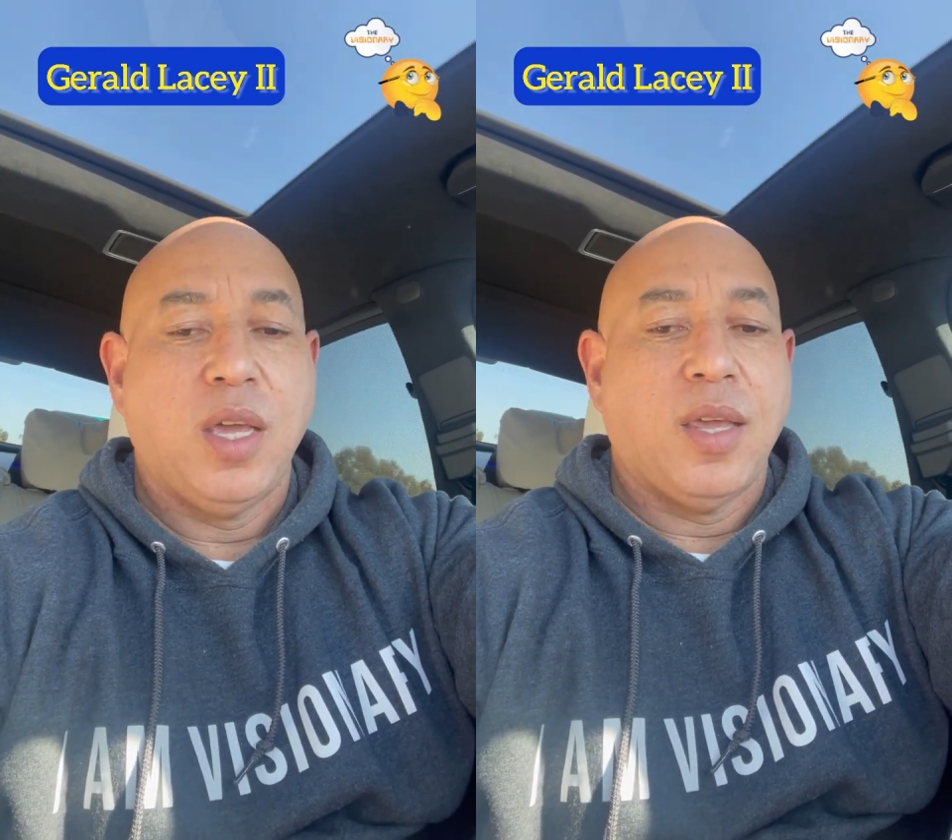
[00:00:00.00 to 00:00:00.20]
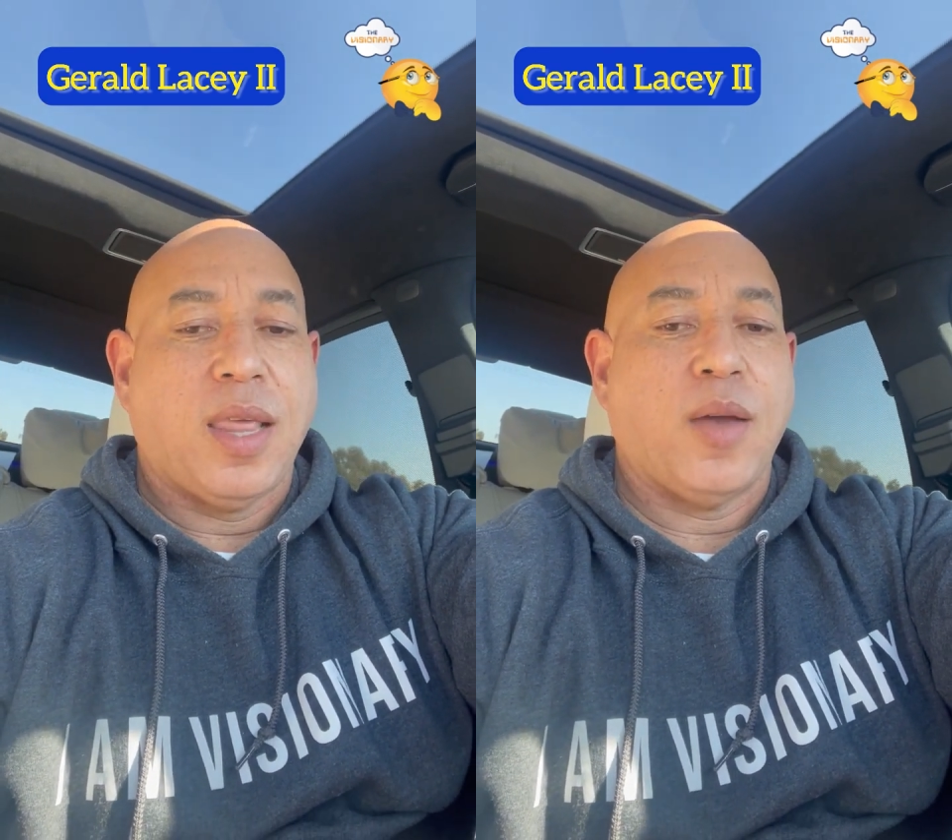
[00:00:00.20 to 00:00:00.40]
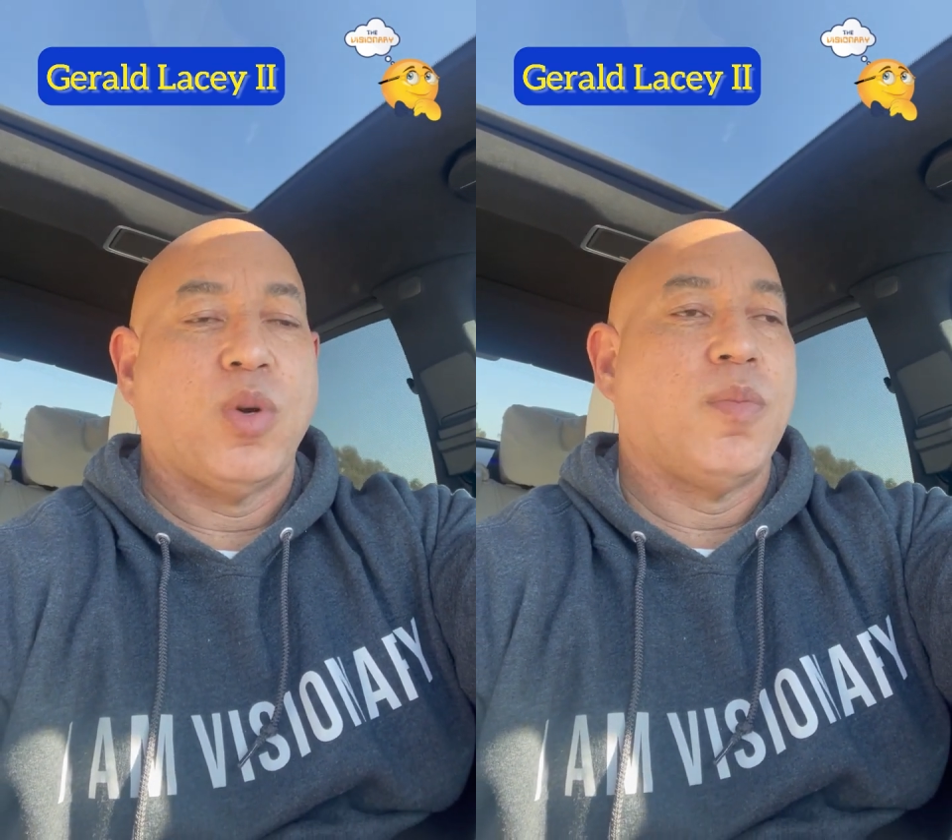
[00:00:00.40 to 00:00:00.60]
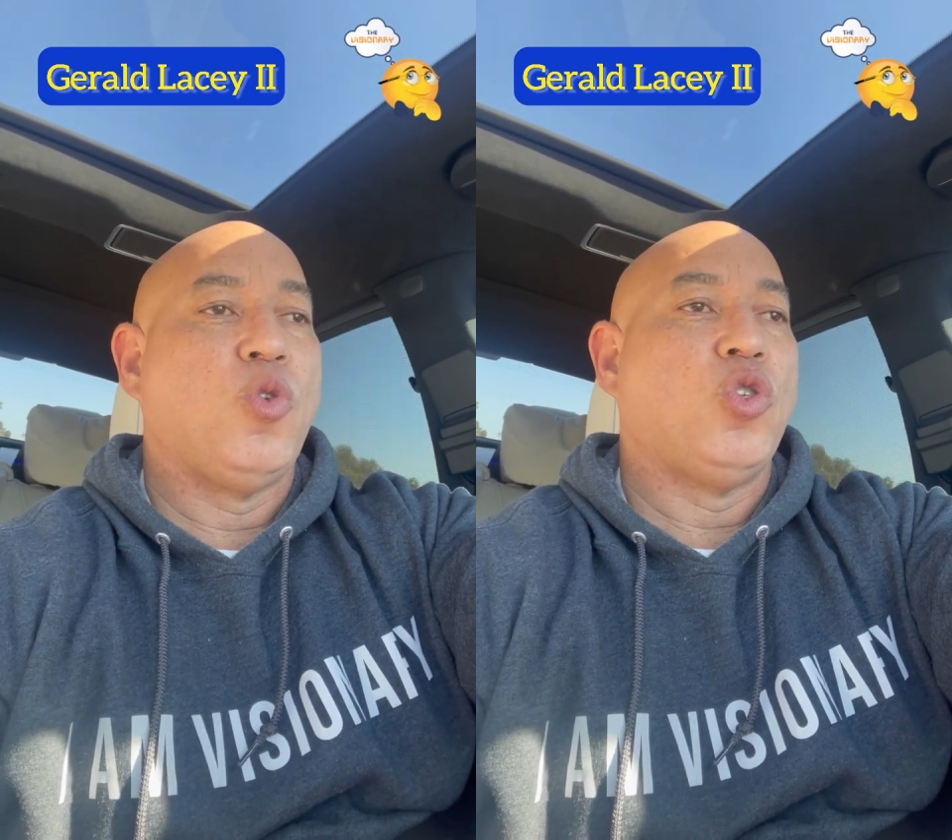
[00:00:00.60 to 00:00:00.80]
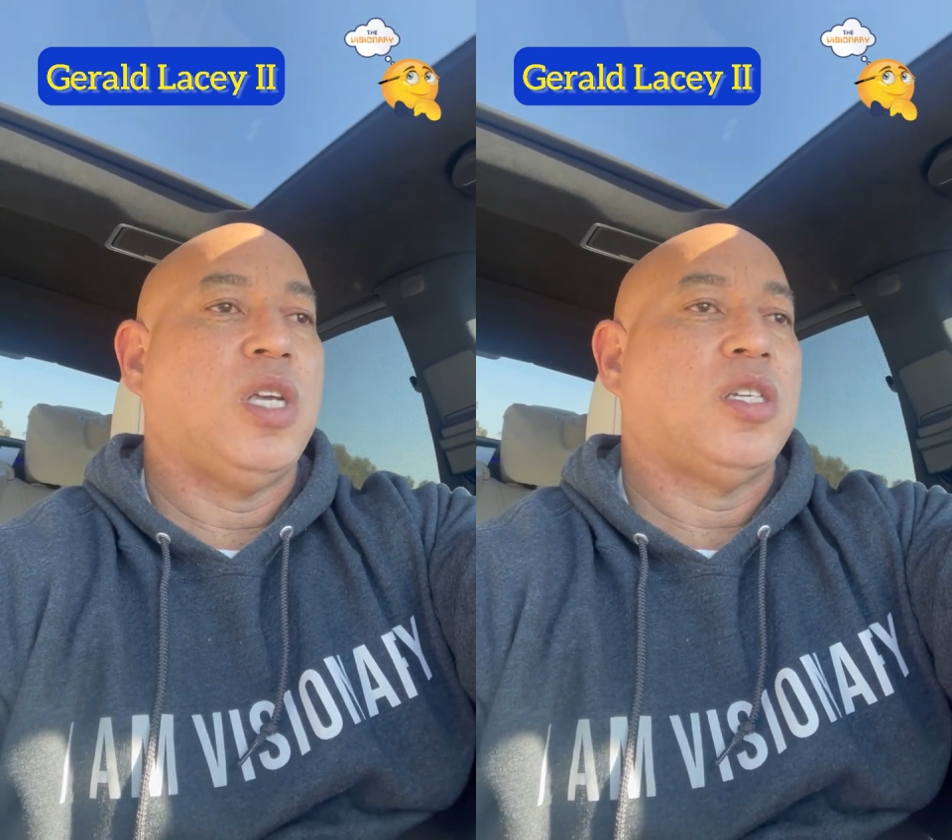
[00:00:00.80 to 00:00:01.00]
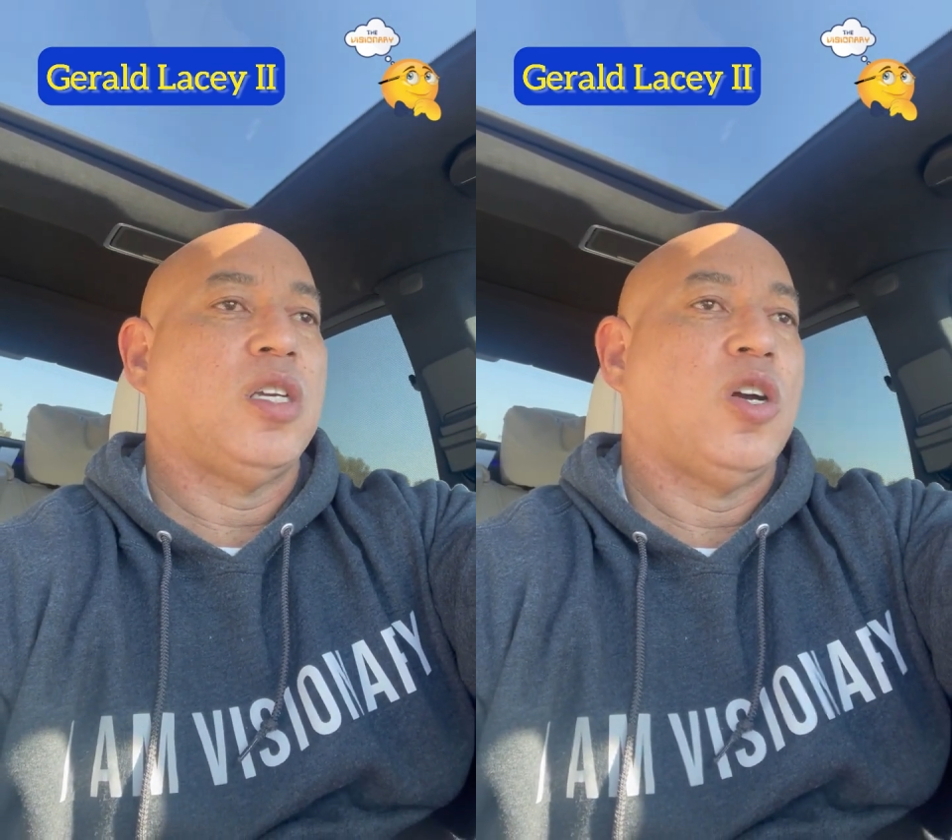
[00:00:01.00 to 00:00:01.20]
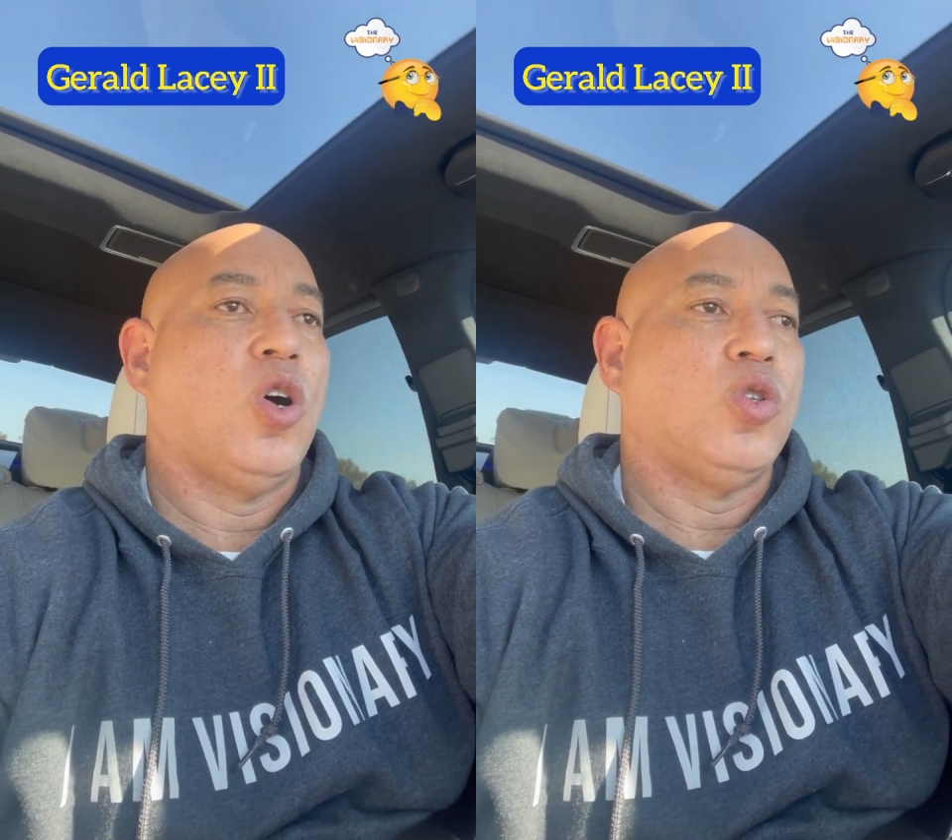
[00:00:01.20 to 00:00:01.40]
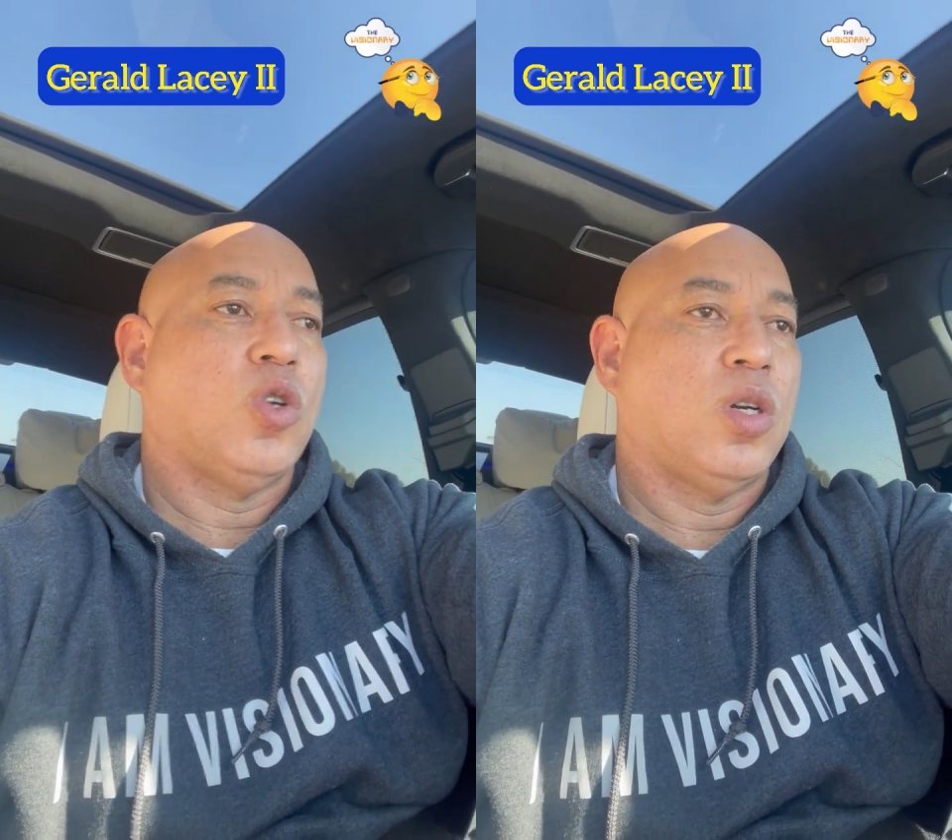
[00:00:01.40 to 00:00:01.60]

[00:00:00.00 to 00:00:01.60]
Like when a musician goes